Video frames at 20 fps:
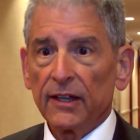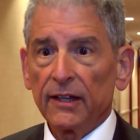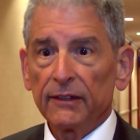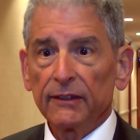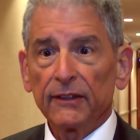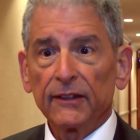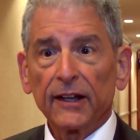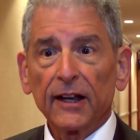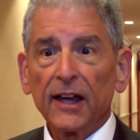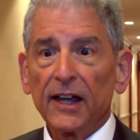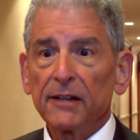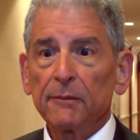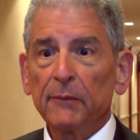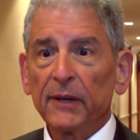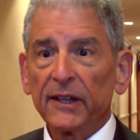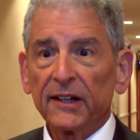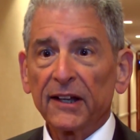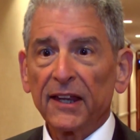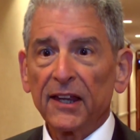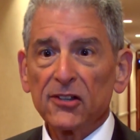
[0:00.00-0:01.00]
and the kind of
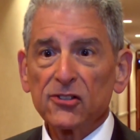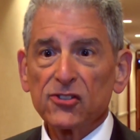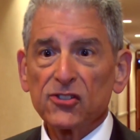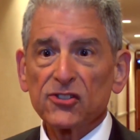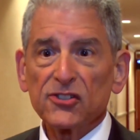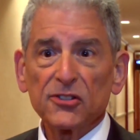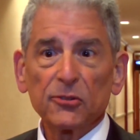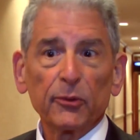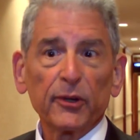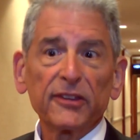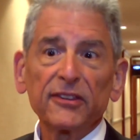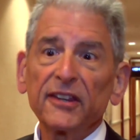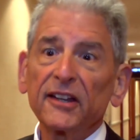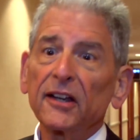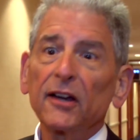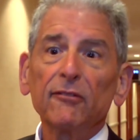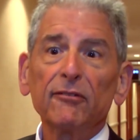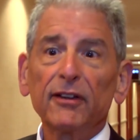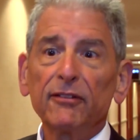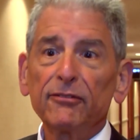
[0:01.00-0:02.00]
medications that we
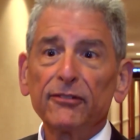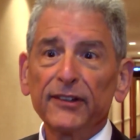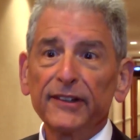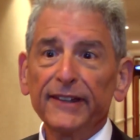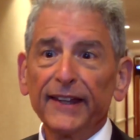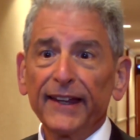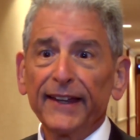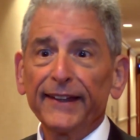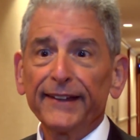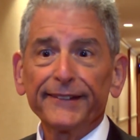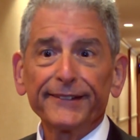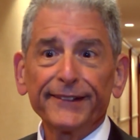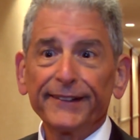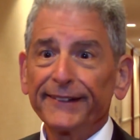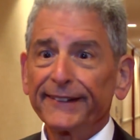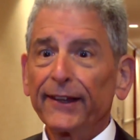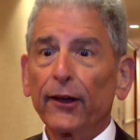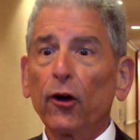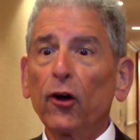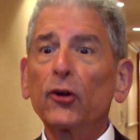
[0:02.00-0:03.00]
think of every day as
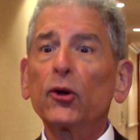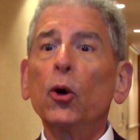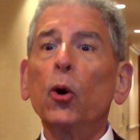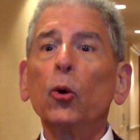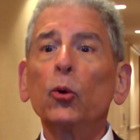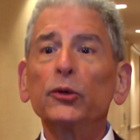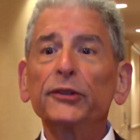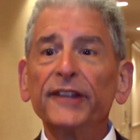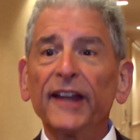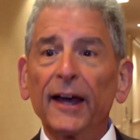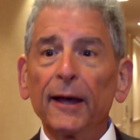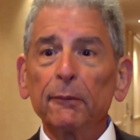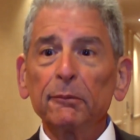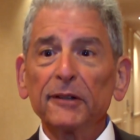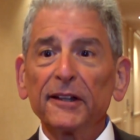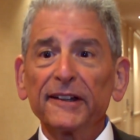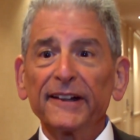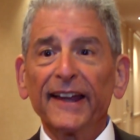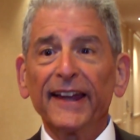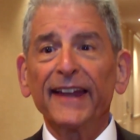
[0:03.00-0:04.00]
a cold
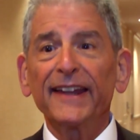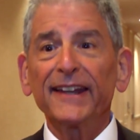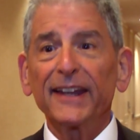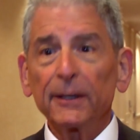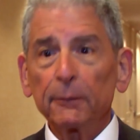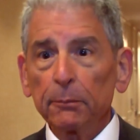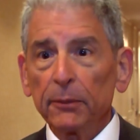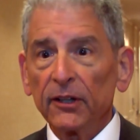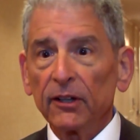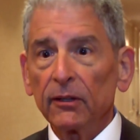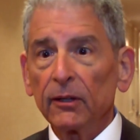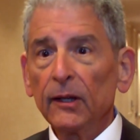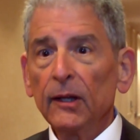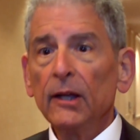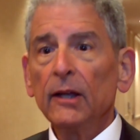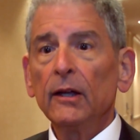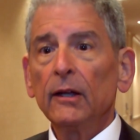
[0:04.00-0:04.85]
tablet, a headache pill.